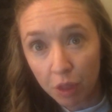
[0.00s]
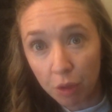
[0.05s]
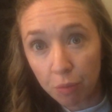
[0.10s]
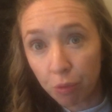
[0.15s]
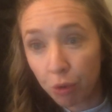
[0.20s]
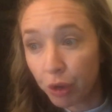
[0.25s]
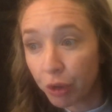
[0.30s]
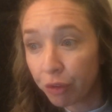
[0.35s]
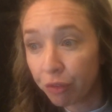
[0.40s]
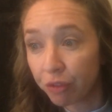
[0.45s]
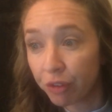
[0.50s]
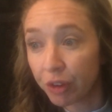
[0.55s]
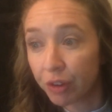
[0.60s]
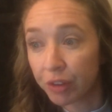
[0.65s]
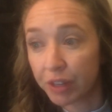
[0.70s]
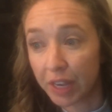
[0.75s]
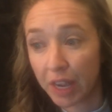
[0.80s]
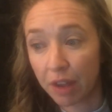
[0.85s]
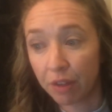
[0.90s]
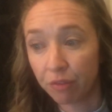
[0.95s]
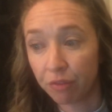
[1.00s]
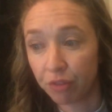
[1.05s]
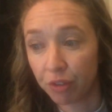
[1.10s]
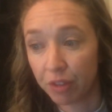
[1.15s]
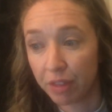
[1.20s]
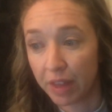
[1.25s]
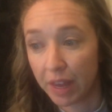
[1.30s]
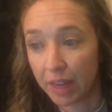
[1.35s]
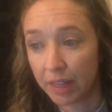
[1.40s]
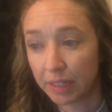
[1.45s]
pointer finger down for
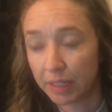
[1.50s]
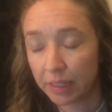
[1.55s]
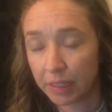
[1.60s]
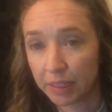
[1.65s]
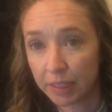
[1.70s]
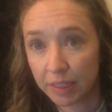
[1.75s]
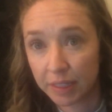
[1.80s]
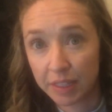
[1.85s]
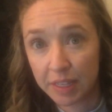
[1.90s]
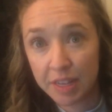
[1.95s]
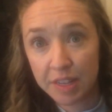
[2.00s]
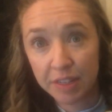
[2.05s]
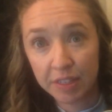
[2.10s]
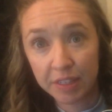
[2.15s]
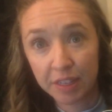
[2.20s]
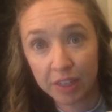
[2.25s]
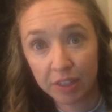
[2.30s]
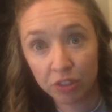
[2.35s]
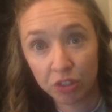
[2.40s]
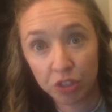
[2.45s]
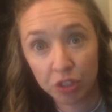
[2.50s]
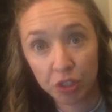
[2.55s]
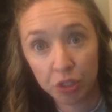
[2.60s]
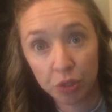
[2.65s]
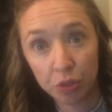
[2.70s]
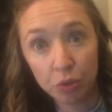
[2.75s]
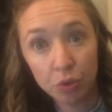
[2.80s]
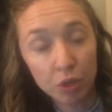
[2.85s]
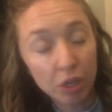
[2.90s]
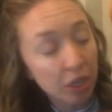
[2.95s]
that C
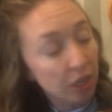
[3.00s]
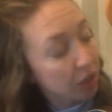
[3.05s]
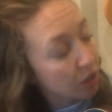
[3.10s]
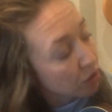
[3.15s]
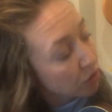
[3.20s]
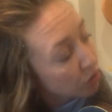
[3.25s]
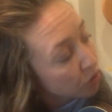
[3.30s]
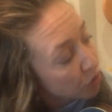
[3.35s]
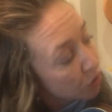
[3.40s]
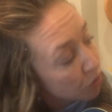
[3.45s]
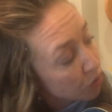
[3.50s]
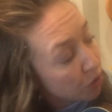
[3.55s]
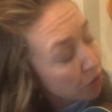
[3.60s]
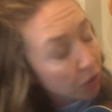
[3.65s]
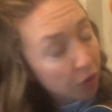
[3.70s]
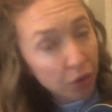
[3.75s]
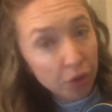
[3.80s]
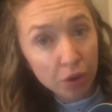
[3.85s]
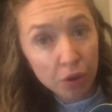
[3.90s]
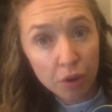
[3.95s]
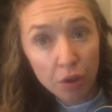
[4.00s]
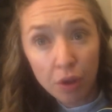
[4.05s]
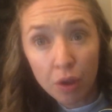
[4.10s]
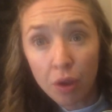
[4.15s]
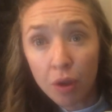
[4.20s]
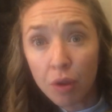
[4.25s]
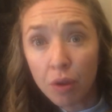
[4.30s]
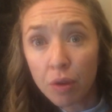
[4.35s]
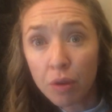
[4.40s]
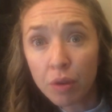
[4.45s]
sus2. So you're
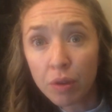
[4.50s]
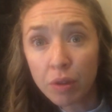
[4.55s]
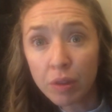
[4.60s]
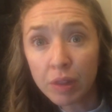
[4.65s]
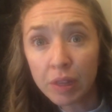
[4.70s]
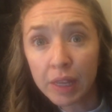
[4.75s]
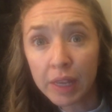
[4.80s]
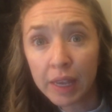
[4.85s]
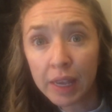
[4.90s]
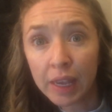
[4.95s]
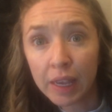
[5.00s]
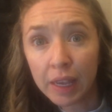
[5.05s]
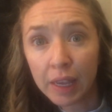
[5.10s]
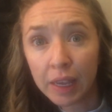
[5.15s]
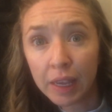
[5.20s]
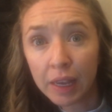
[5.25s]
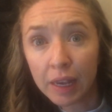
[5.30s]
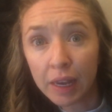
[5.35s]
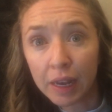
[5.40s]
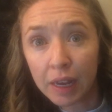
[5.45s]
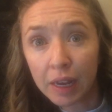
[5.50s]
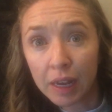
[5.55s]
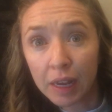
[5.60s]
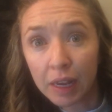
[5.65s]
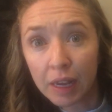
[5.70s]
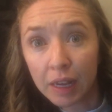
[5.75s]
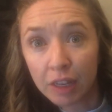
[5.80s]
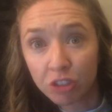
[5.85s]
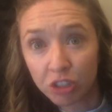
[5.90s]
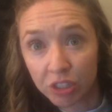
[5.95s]
only,
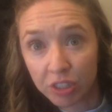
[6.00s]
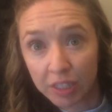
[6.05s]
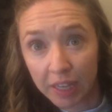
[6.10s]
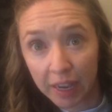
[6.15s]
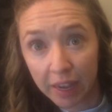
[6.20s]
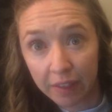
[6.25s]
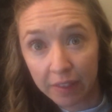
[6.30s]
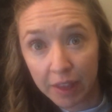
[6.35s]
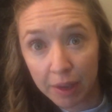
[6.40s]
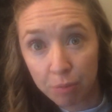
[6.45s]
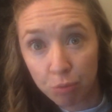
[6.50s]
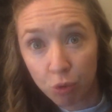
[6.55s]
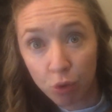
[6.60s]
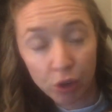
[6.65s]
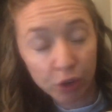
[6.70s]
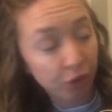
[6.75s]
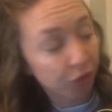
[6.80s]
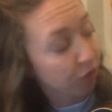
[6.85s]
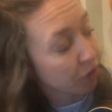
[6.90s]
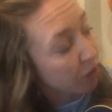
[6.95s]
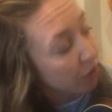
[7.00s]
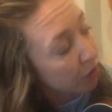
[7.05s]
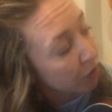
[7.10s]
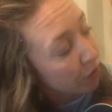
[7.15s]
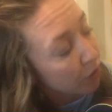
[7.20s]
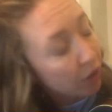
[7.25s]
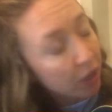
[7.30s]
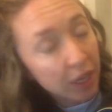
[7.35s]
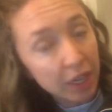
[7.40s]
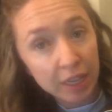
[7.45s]
just add that pointer
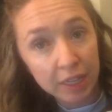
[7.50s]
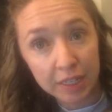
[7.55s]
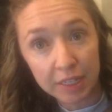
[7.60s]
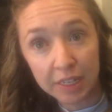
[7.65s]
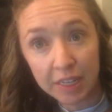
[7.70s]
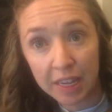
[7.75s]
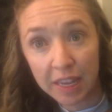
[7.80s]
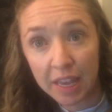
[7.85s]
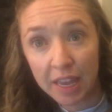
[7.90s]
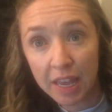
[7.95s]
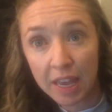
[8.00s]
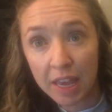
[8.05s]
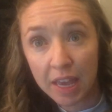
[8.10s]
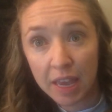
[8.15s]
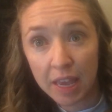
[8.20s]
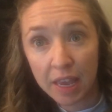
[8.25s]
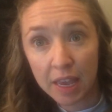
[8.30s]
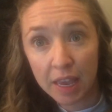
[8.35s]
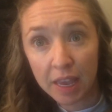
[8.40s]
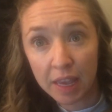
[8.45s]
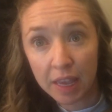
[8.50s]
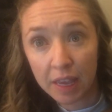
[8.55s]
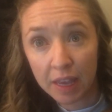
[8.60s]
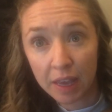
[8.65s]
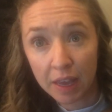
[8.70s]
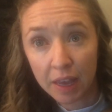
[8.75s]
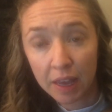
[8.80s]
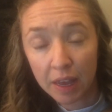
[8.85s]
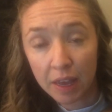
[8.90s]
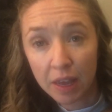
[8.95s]
finger, day
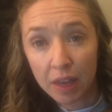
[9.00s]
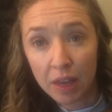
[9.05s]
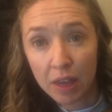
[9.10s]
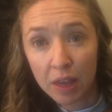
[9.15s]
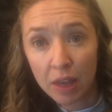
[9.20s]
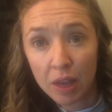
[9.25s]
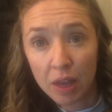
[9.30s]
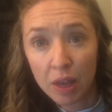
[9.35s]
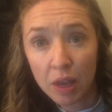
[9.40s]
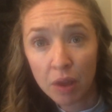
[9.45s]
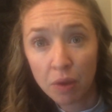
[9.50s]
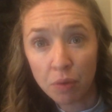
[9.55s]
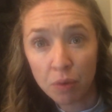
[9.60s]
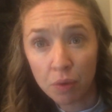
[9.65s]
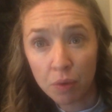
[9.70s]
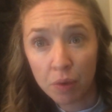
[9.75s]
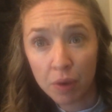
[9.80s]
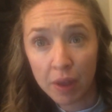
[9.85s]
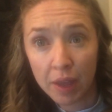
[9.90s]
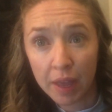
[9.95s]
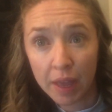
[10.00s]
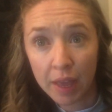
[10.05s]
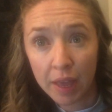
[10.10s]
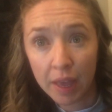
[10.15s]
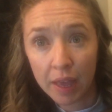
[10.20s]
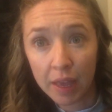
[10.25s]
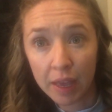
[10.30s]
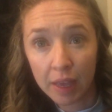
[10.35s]
away.